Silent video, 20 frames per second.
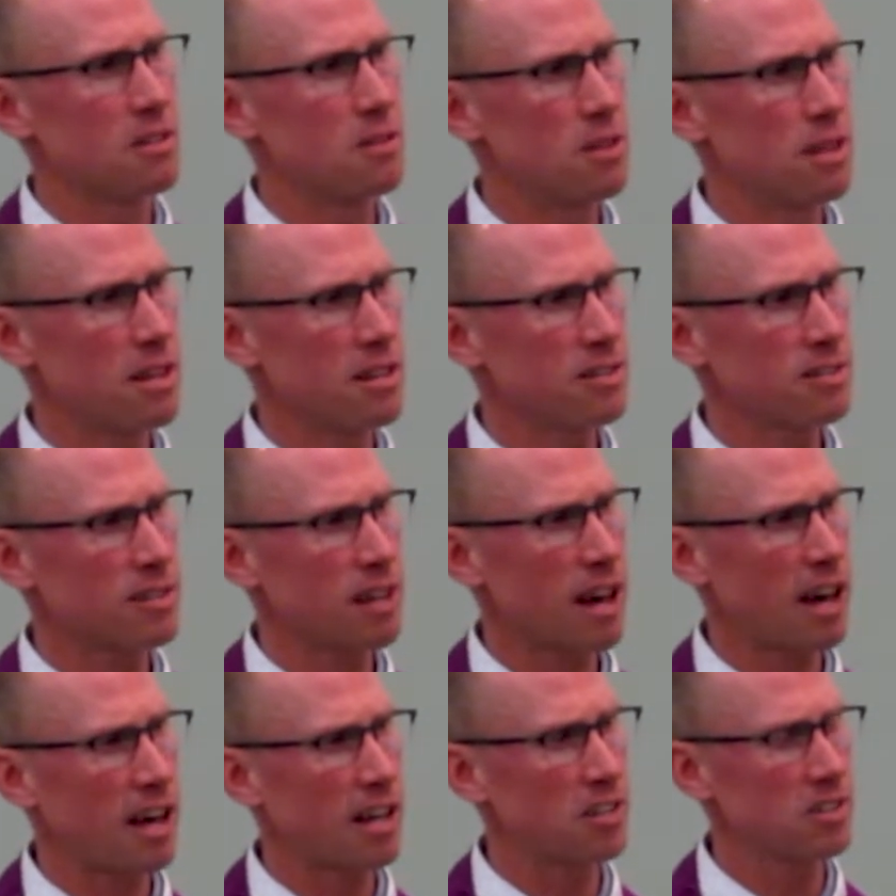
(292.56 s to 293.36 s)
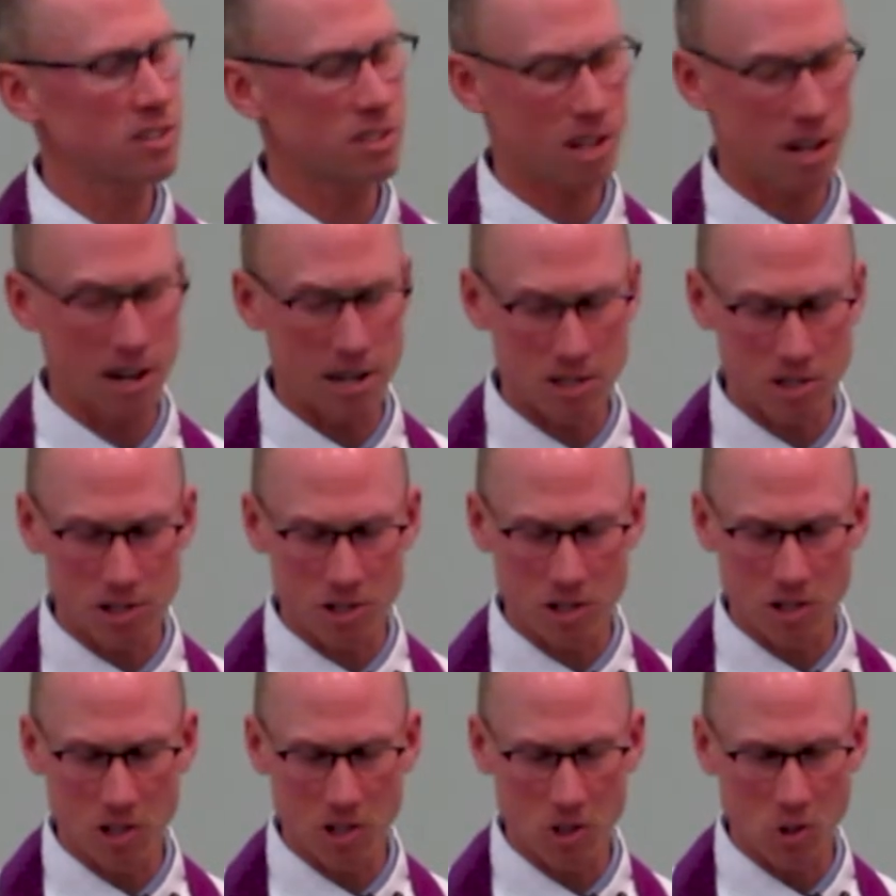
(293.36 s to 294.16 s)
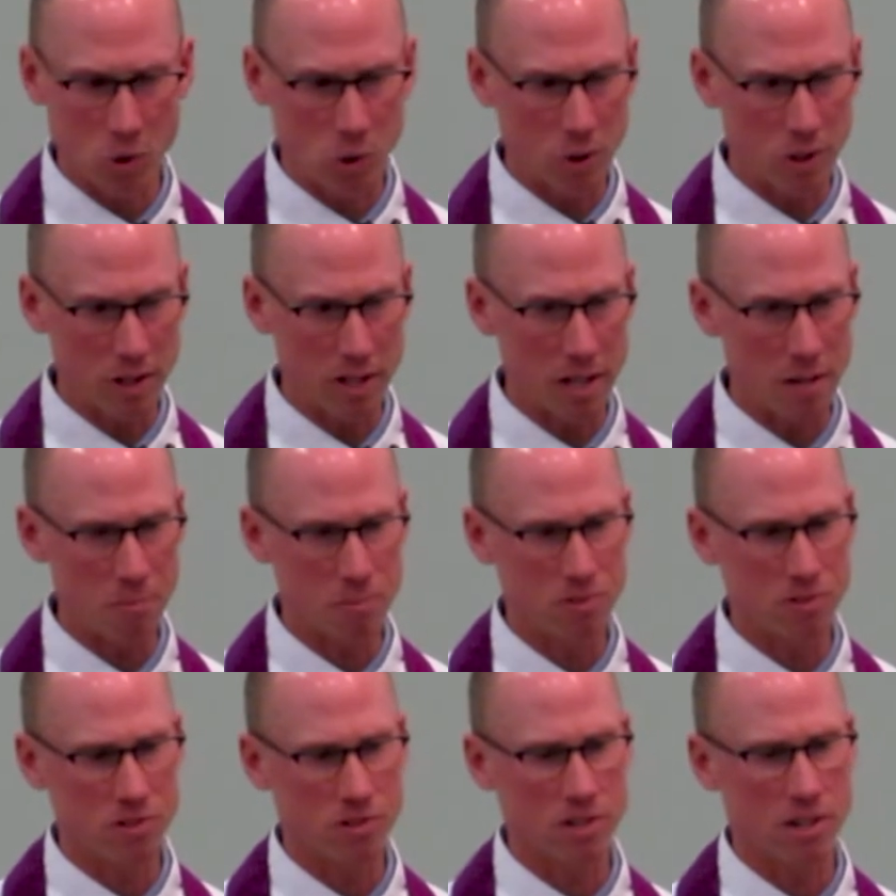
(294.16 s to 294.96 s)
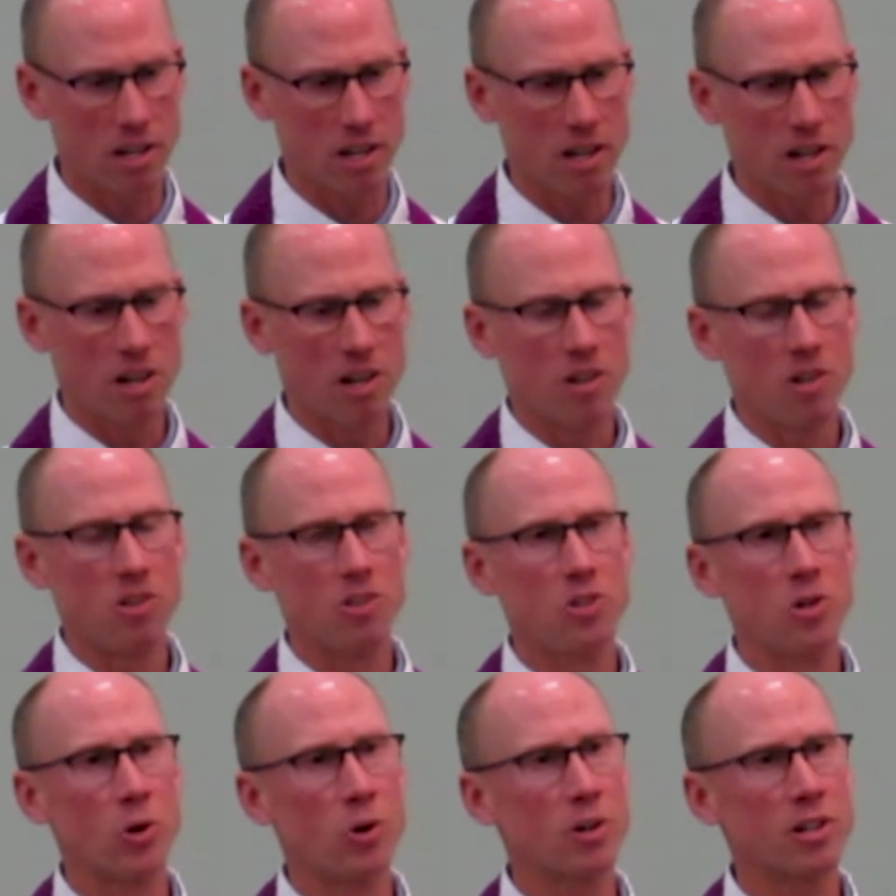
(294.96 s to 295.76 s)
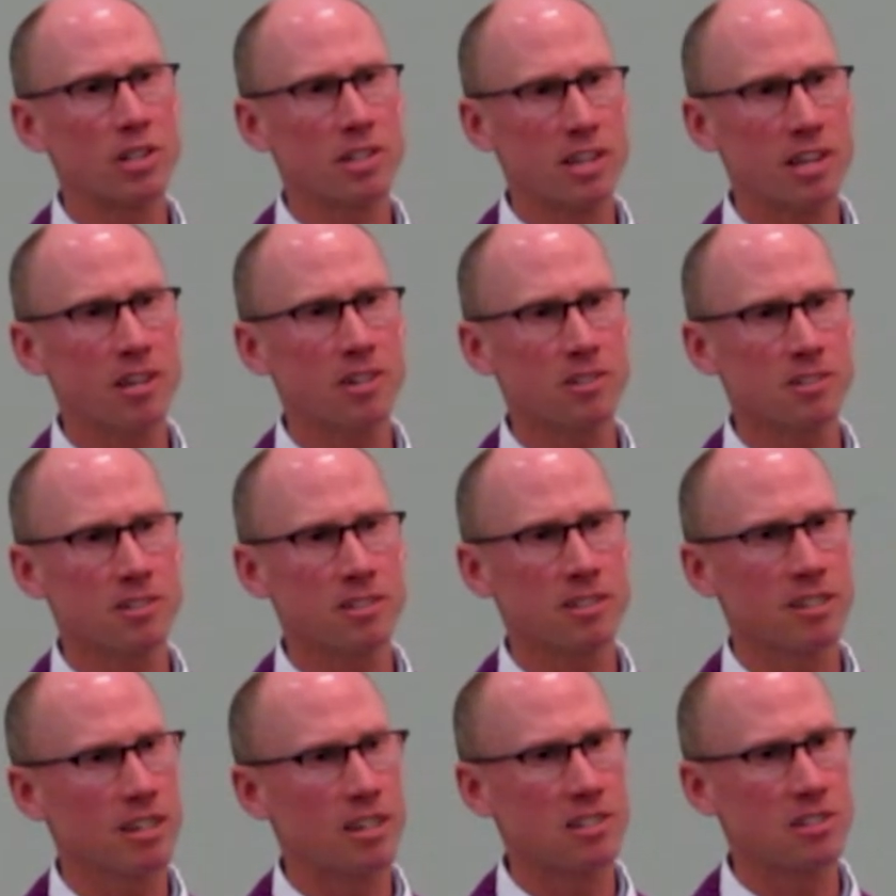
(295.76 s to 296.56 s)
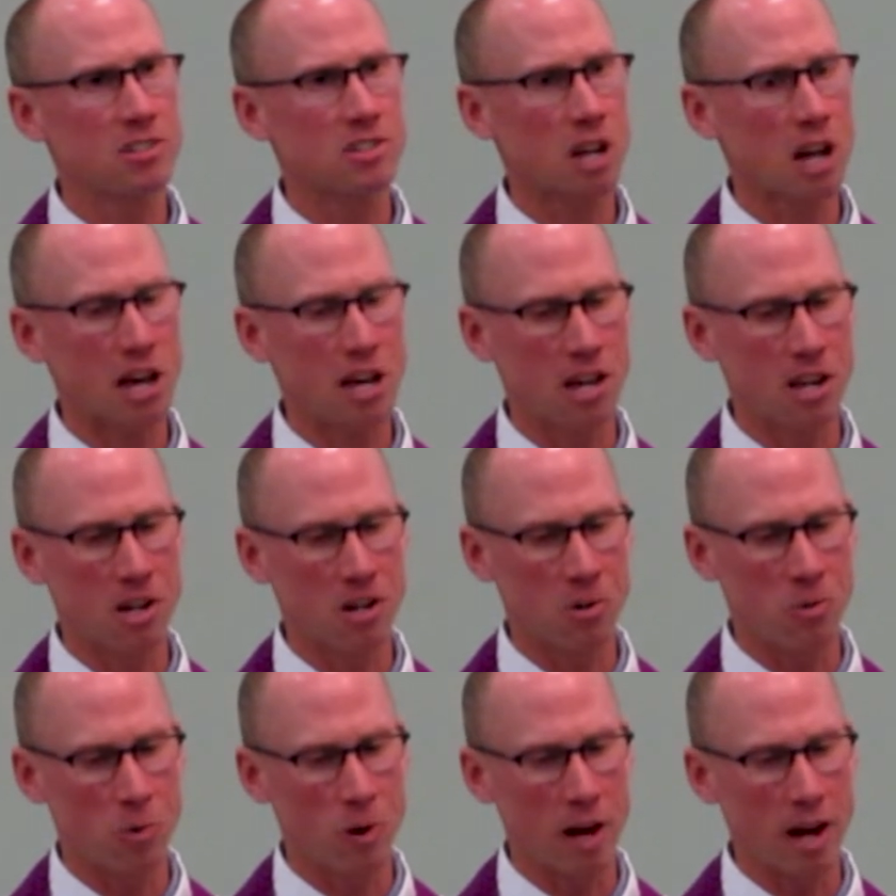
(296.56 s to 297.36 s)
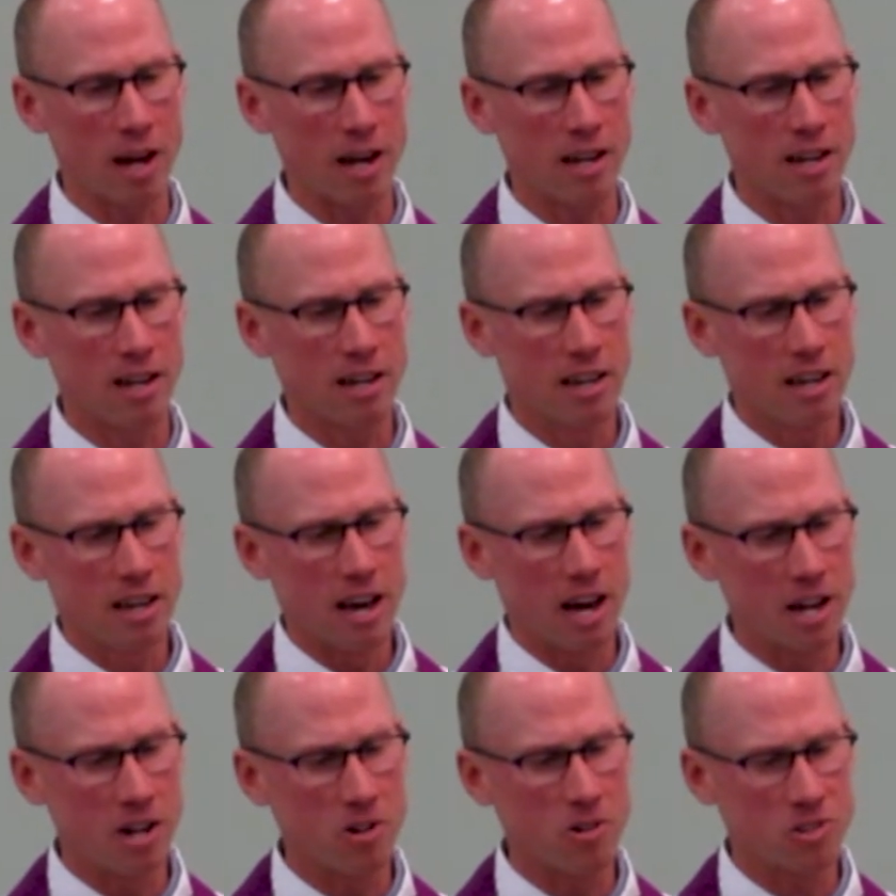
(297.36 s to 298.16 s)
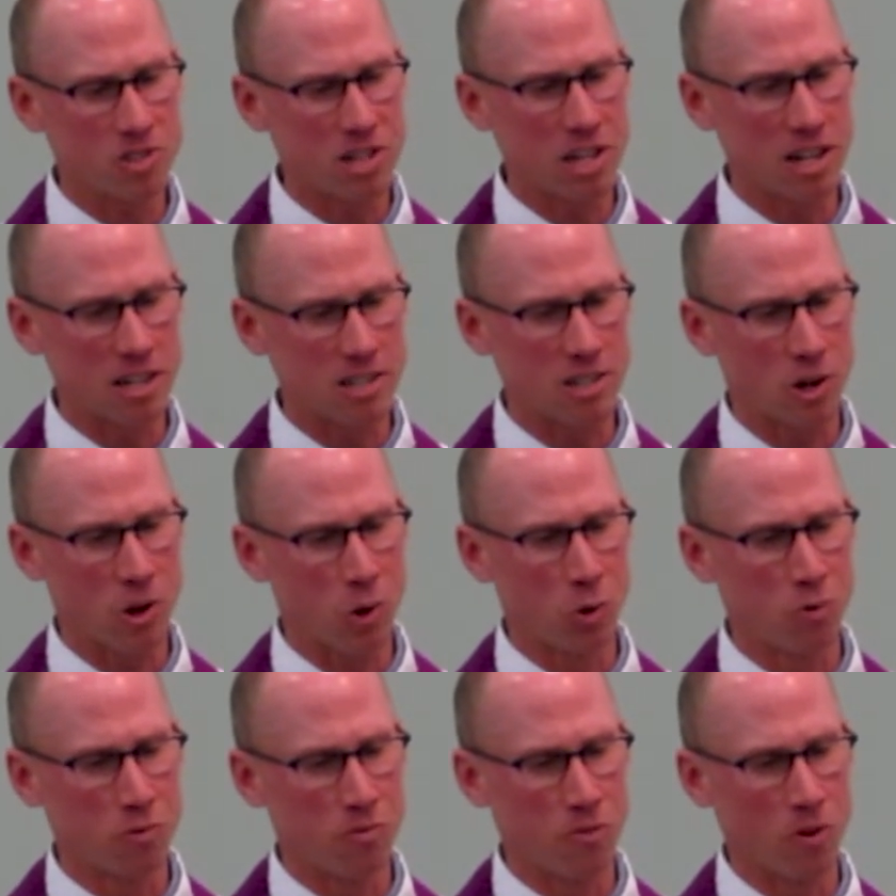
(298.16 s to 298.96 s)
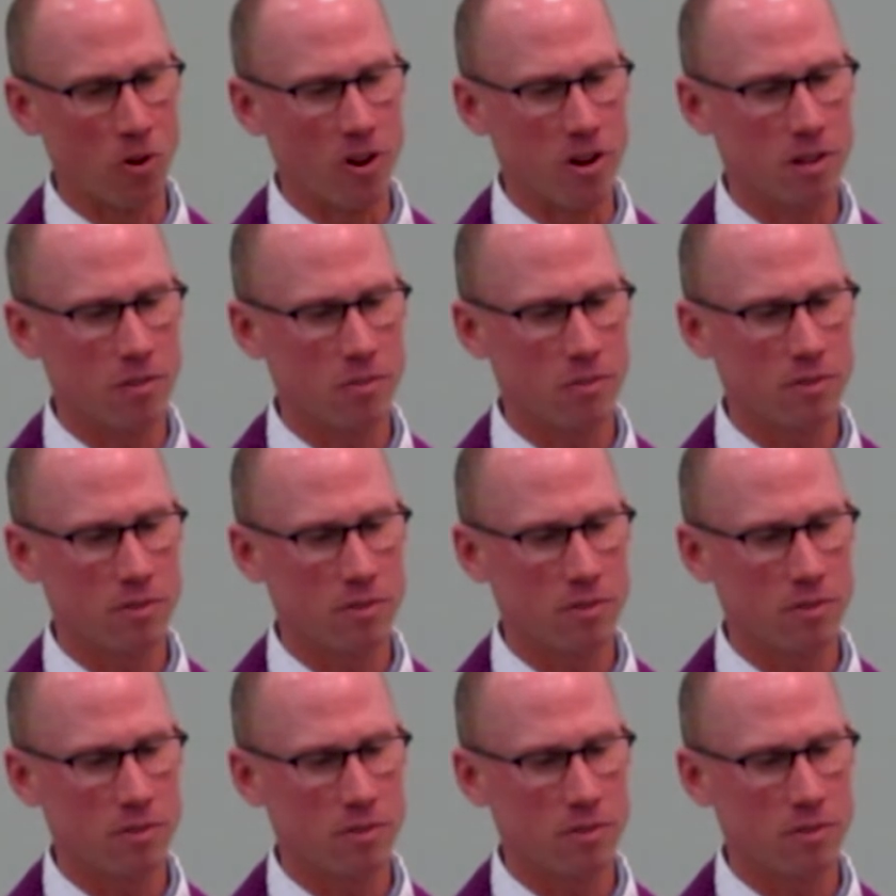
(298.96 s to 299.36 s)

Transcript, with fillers: this has touched your lips. Your guilt is taken away and your sin atoned for.